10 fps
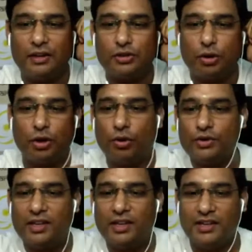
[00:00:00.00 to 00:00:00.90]
story
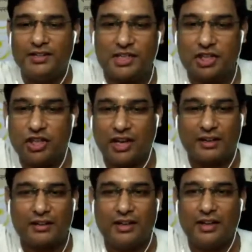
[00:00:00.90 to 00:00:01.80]
goes, he just
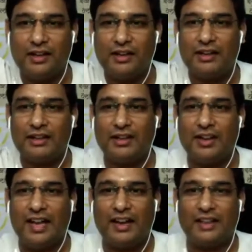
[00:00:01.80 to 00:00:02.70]
chucked the
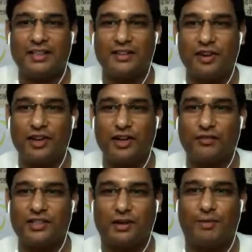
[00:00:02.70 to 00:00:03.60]
necklace in front of
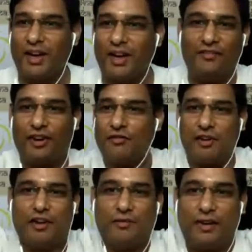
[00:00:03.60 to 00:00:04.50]
Sabha, in front of
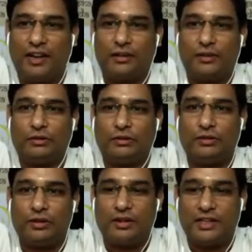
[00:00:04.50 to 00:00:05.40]
everyone.
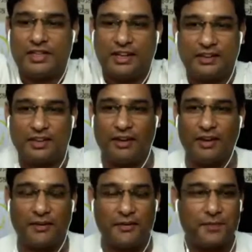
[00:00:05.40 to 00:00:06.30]
He chucked it away.
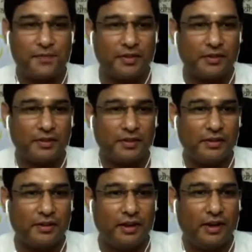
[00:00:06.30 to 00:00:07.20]

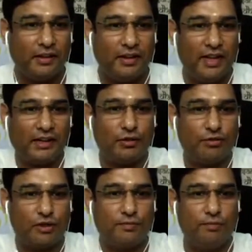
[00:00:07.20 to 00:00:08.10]
And the necklace
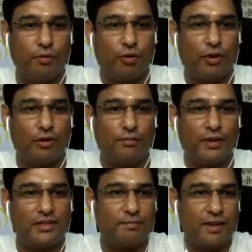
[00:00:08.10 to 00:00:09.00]
was broken into
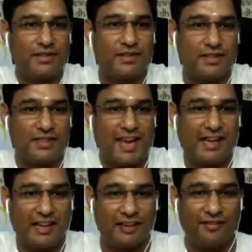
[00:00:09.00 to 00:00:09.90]
bits and pieces and
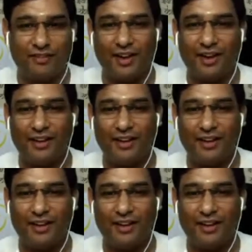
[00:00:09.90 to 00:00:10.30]
scattered everywhere.